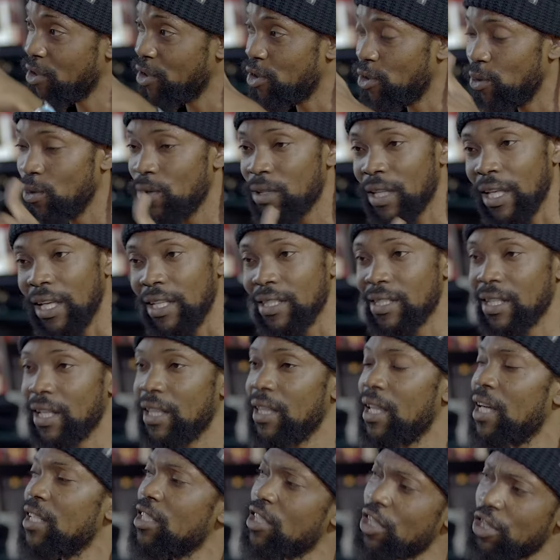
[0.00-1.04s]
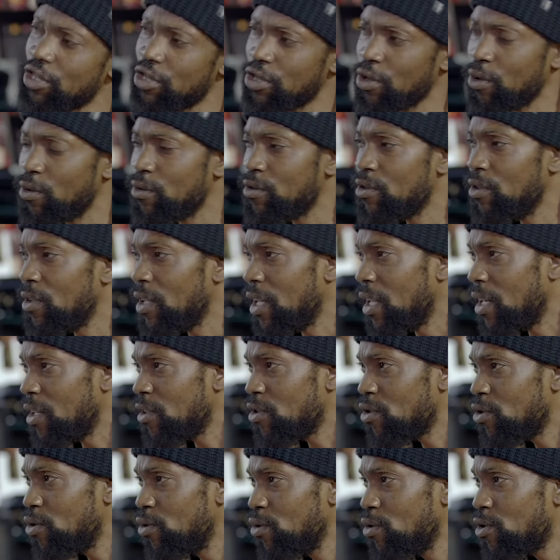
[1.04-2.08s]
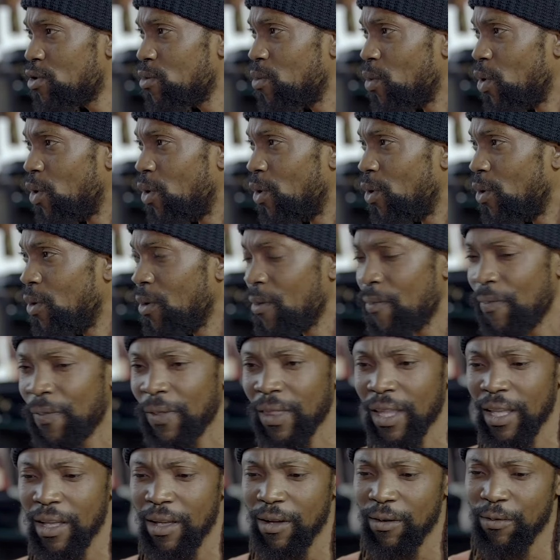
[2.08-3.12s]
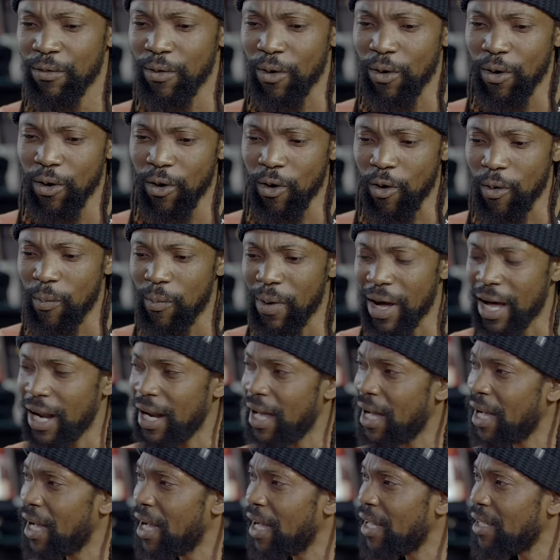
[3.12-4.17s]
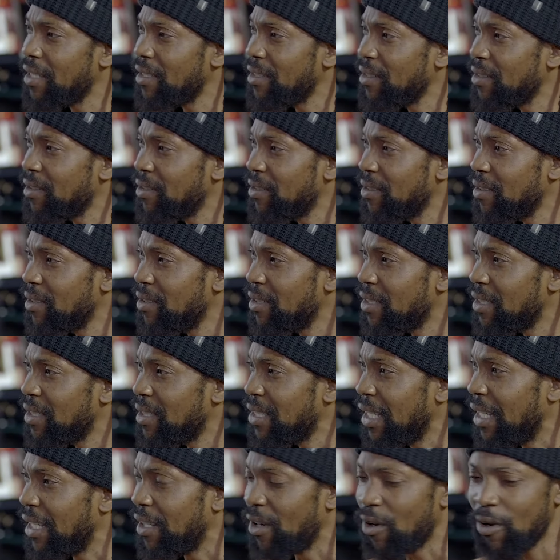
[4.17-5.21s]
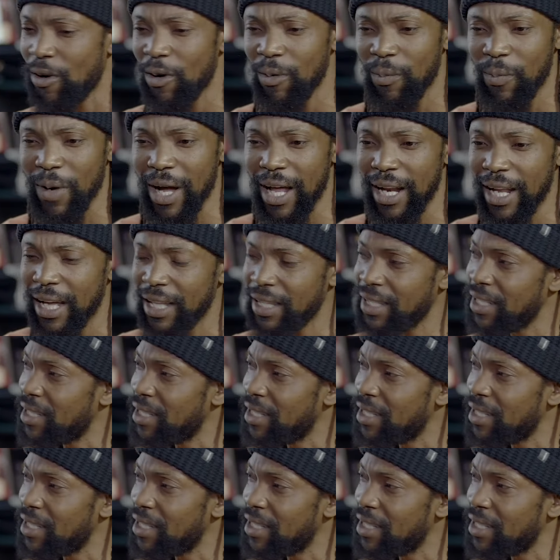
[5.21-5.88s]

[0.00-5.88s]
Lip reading: to do things, and that just shows you that it's too small for Coppola thing. Coppola